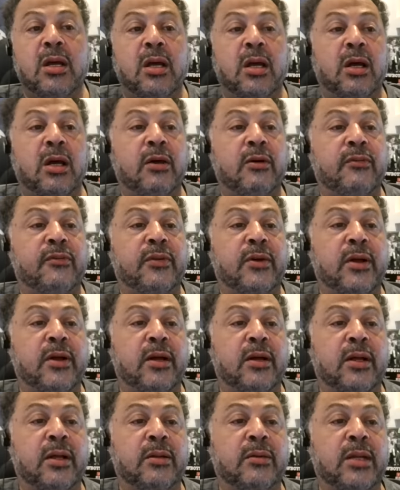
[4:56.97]
of
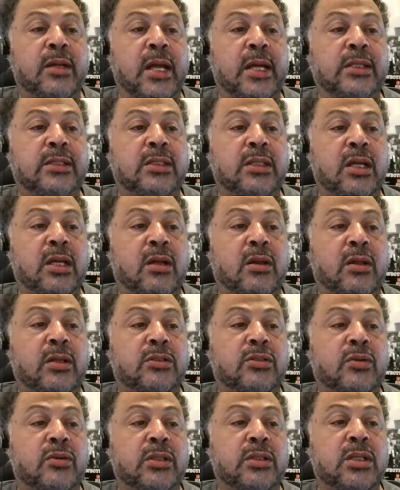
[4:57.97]
uh, ACL
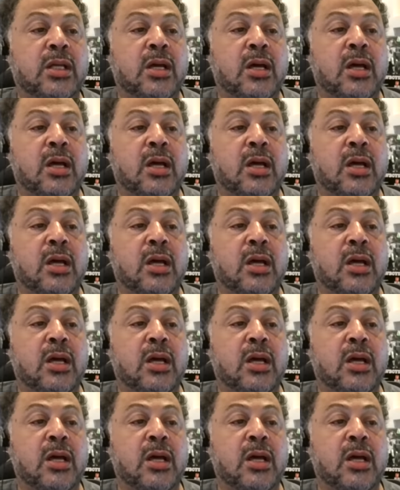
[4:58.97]
injuries.